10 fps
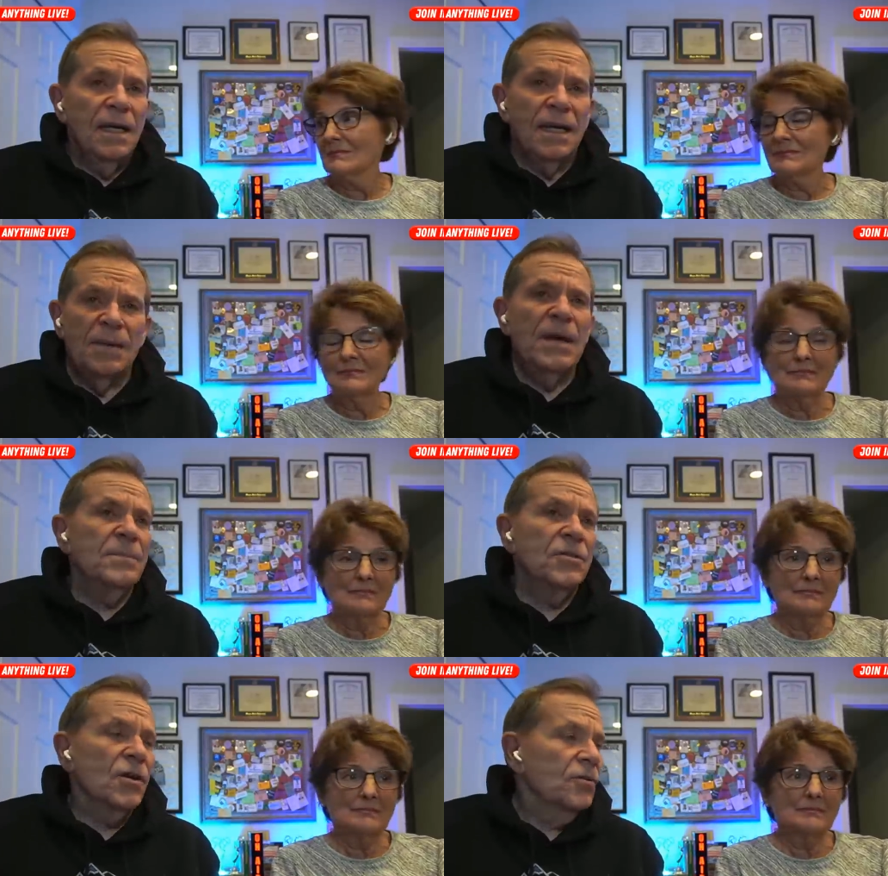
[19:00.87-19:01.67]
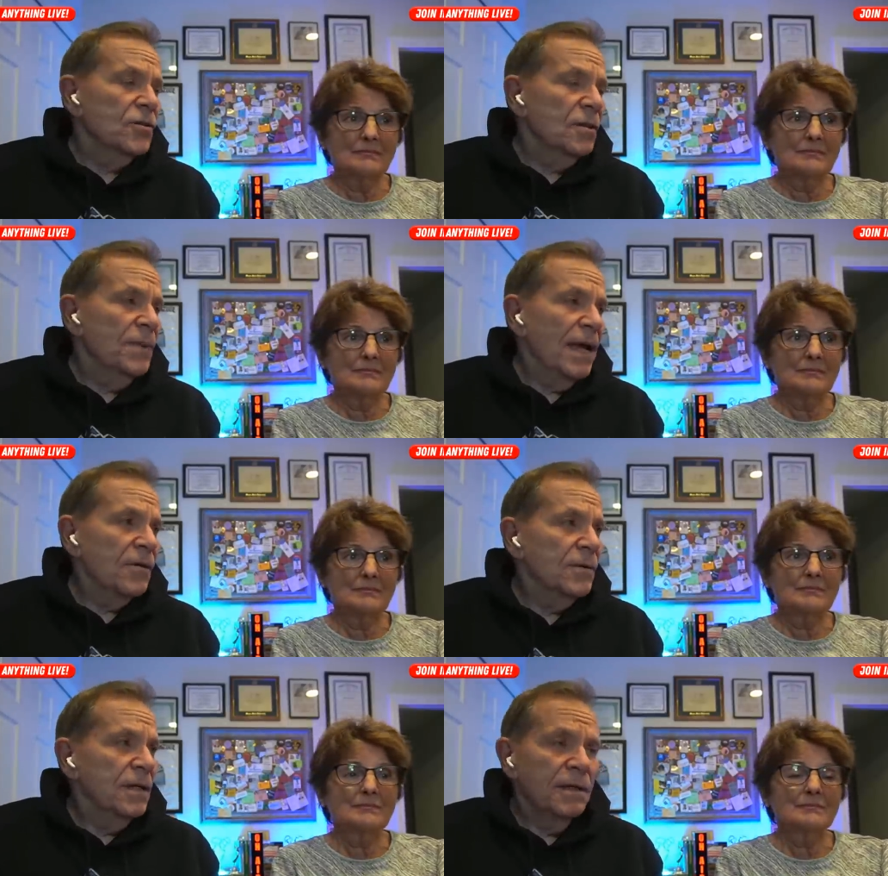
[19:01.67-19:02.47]
Speaker 1: And I might be charging the
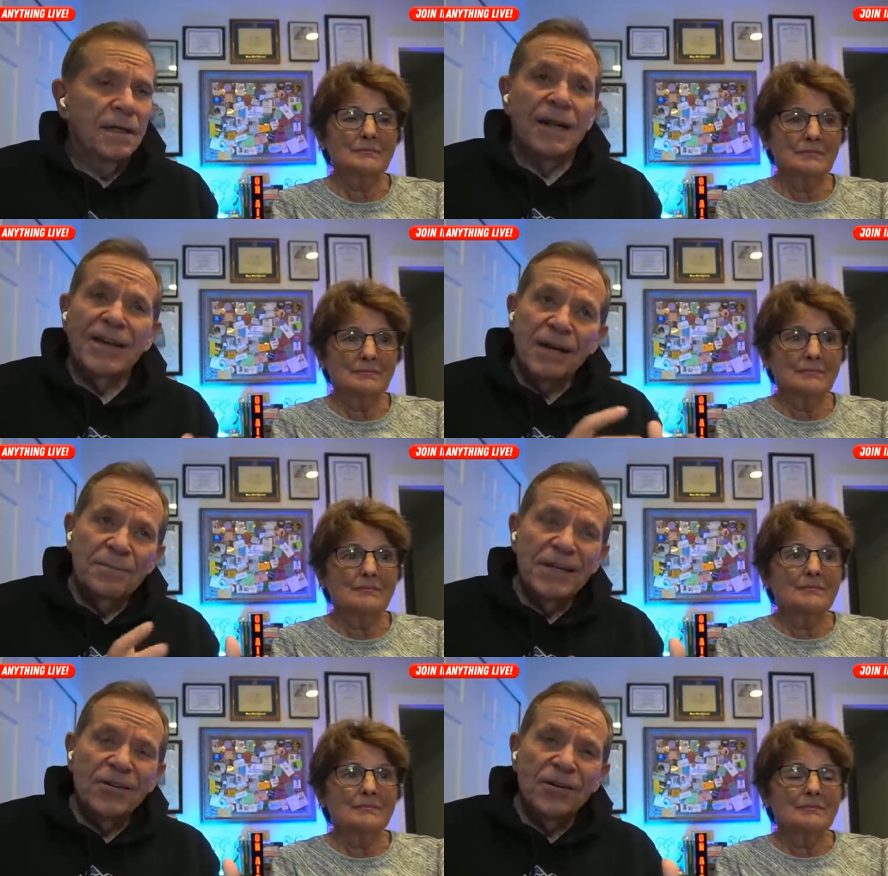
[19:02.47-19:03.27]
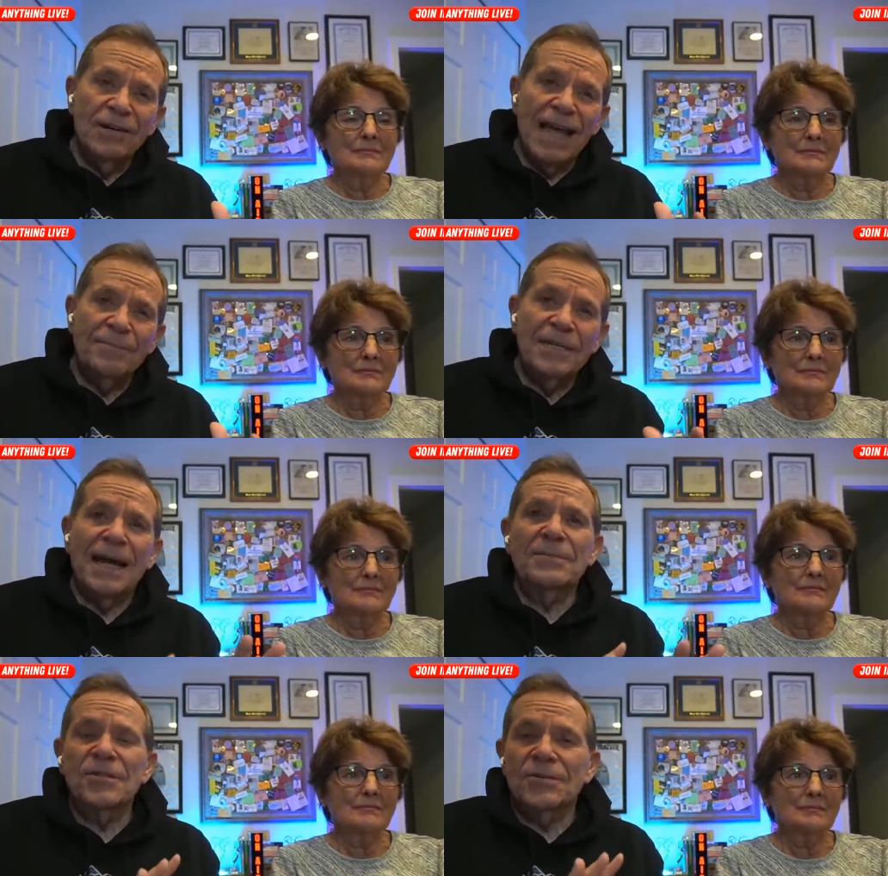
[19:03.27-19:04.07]
battery. And I've got a bigger
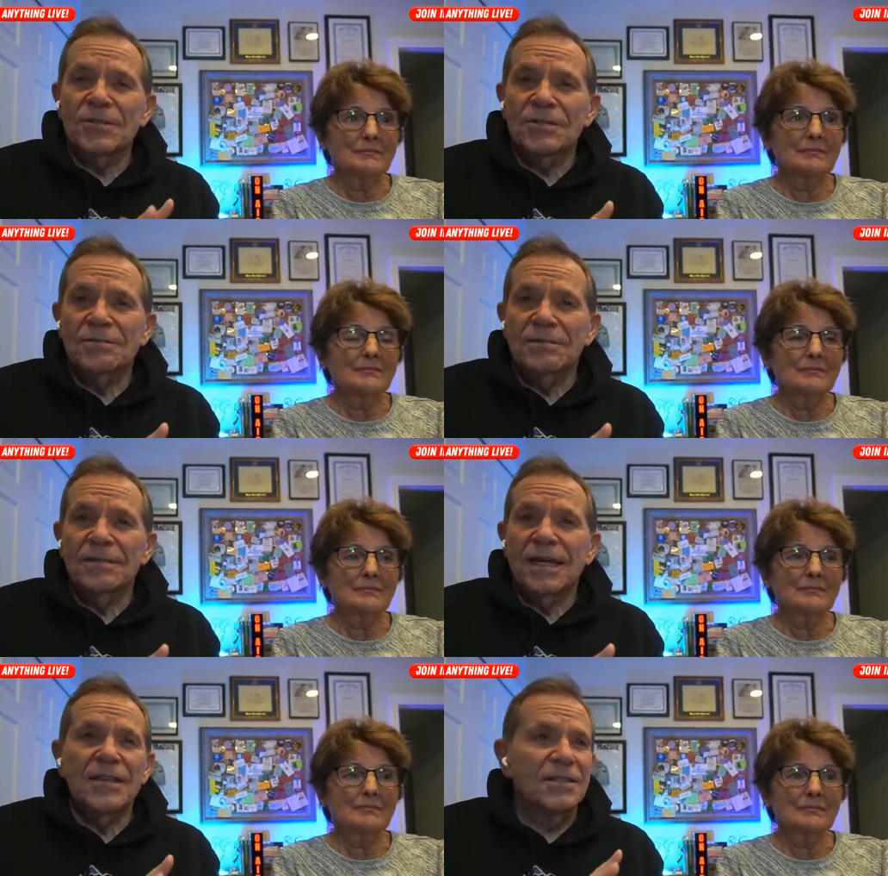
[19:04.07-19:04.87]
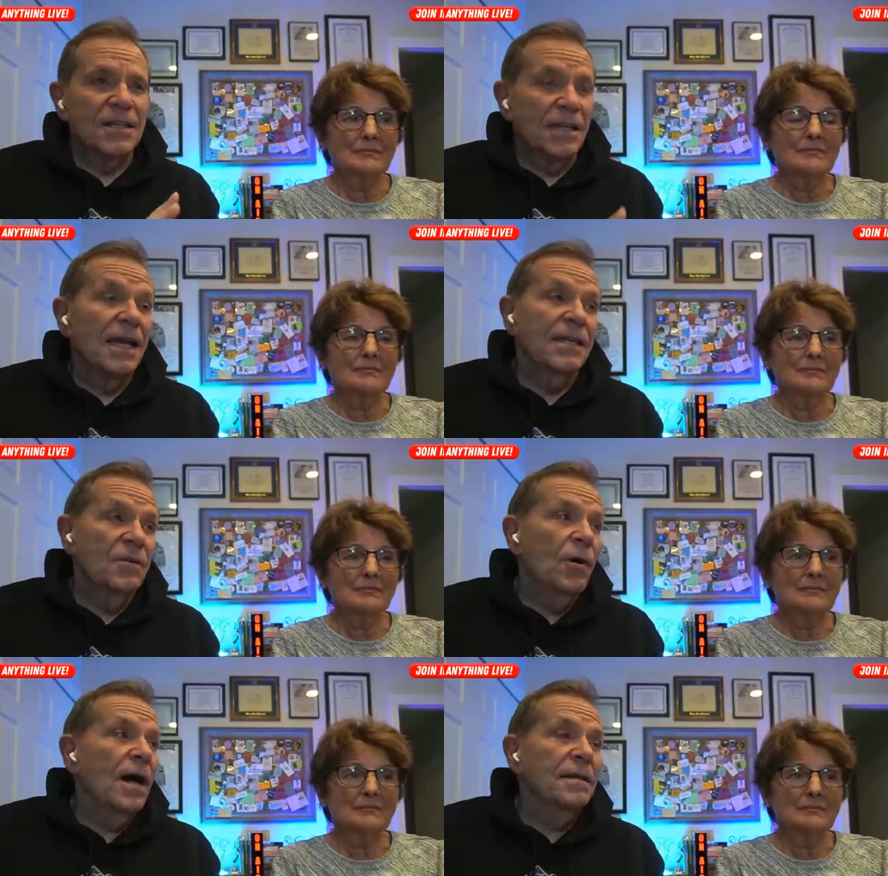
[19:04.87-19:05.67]
laptop, so I think it's a
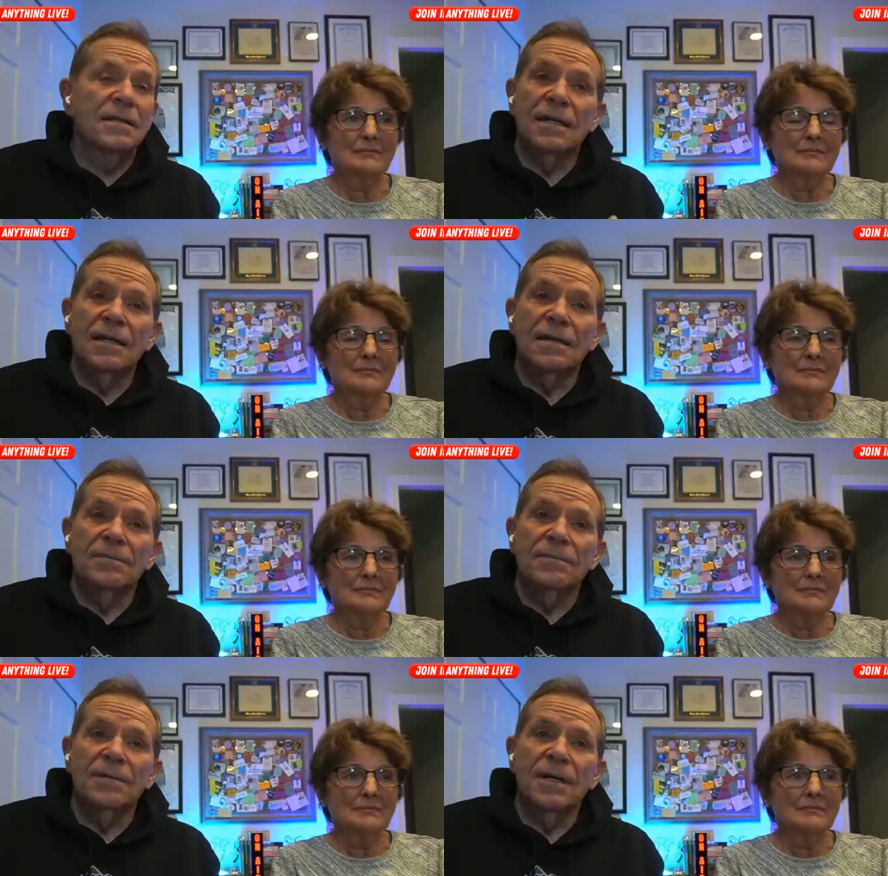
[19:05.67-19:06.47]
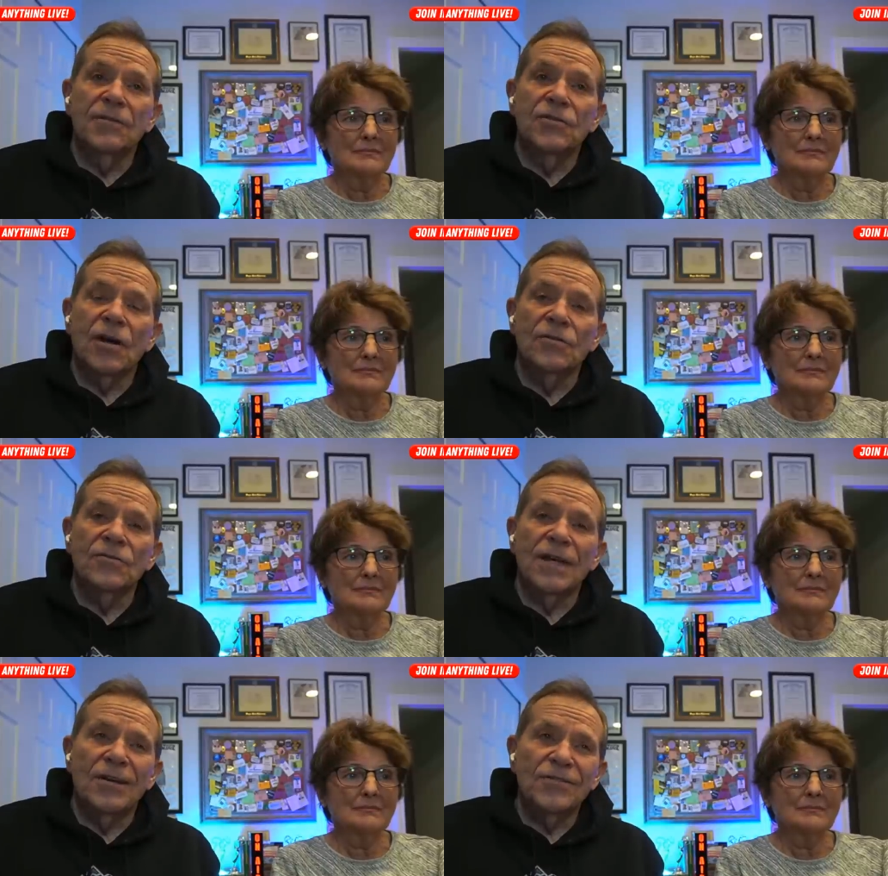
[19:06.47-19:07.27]
90-watt
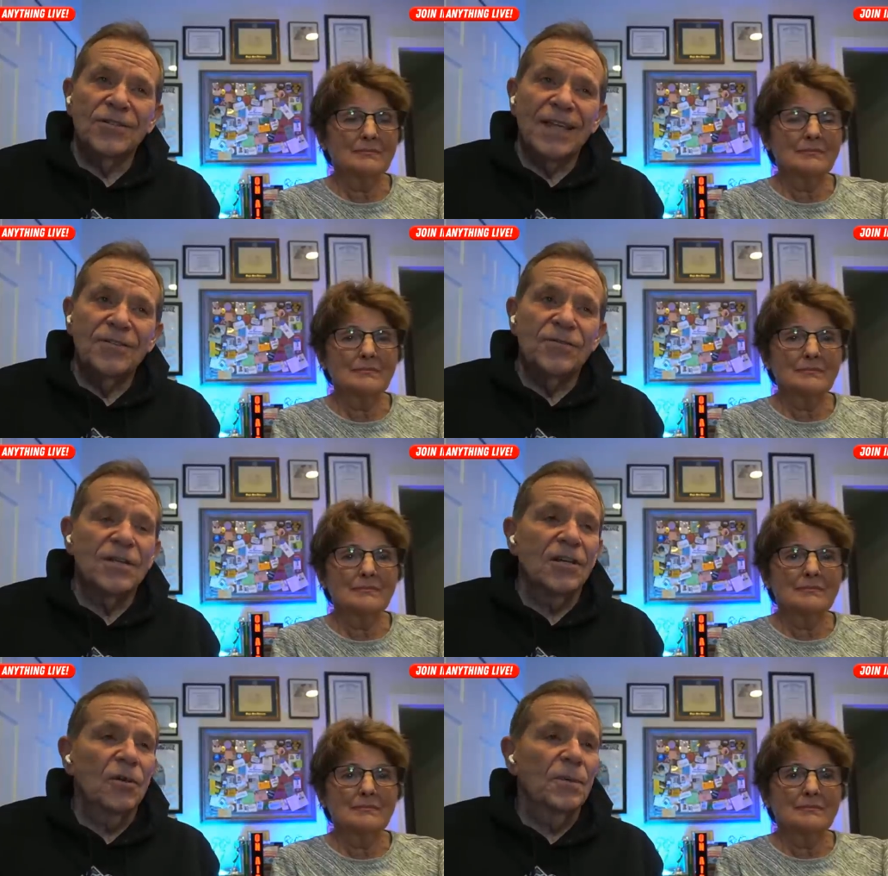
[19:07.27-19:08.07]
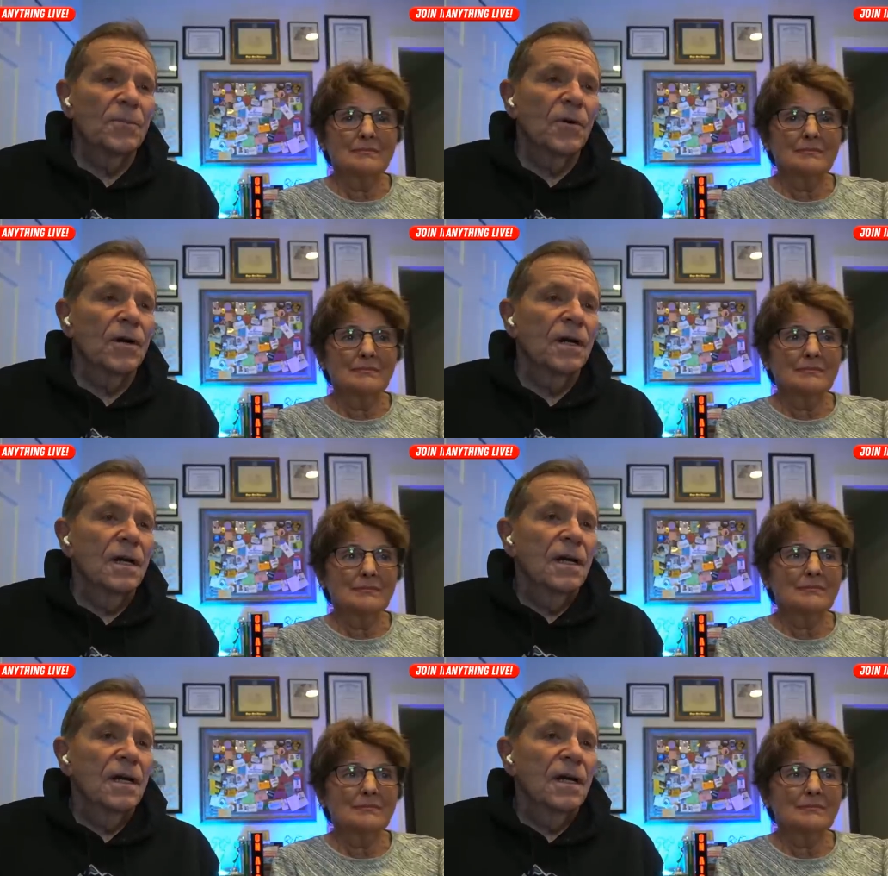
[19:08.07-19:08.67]
charger now. So that uses a little bit more.